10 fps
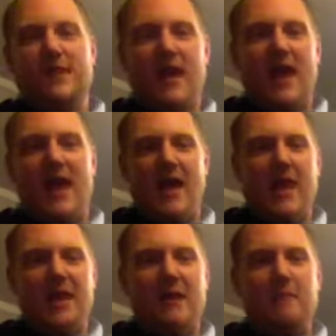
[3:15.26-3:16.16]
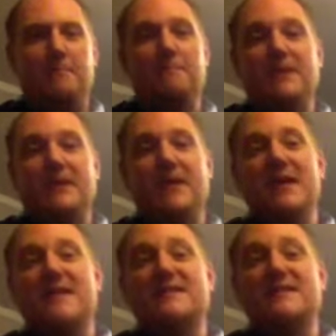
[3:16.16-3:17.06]
A, B,
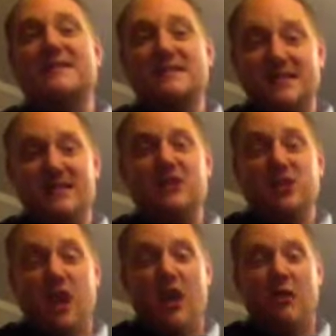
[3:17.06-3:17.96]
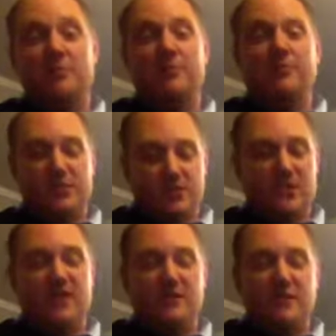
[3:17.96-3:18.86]
C sharp, which is
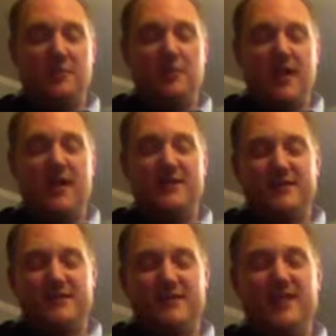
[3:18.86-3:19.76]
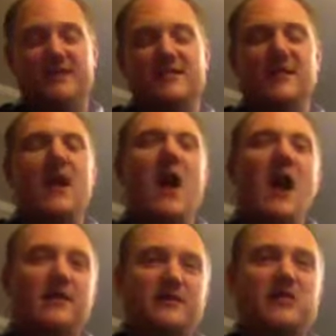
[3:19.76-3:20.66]
the 6th,
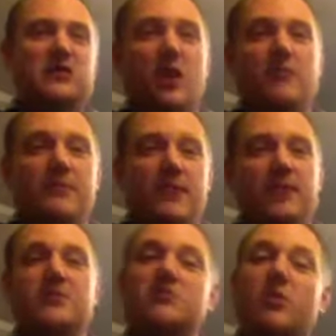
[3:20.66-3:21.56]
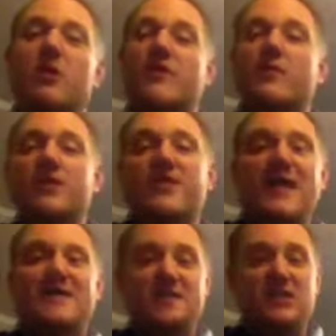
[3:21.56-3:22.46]
D sharp, E. So with
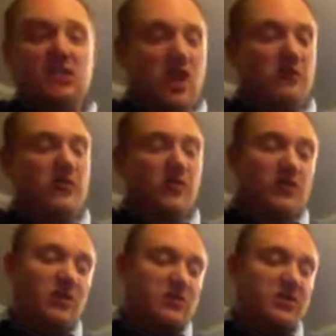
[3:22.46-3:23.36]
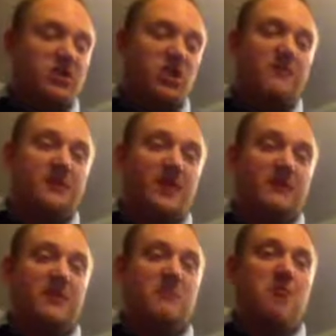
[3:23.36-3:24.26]
that C sharp, we know that our C sharp is going
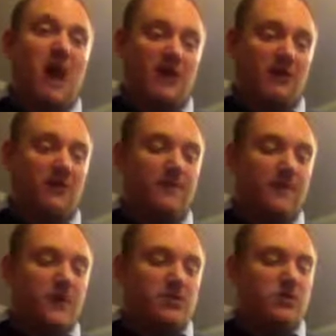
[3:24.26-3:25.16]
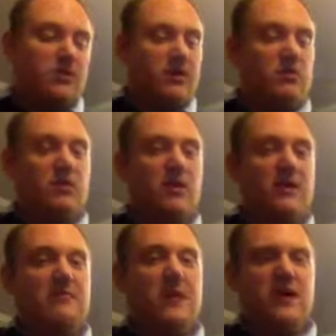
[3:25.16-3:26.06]
to be the minor. So here's our
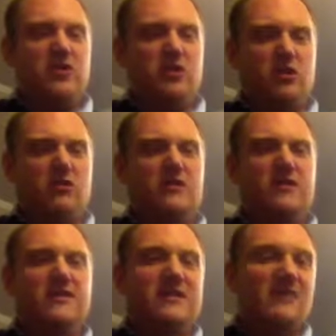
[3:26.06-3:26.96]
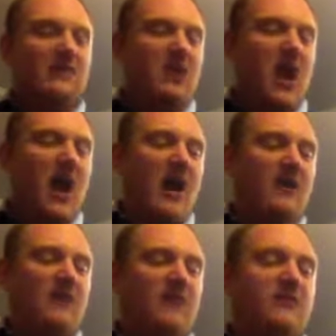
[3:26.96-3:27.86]
E major, 7, 9.
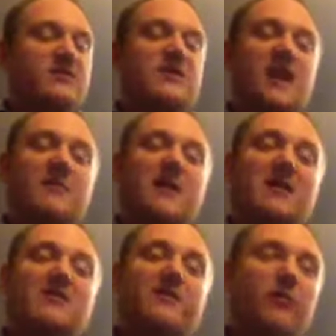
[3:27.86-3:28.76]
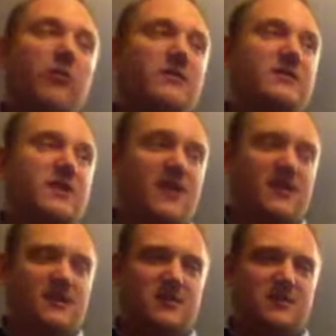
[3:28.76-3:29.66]
If we slide it back to 4 and 6,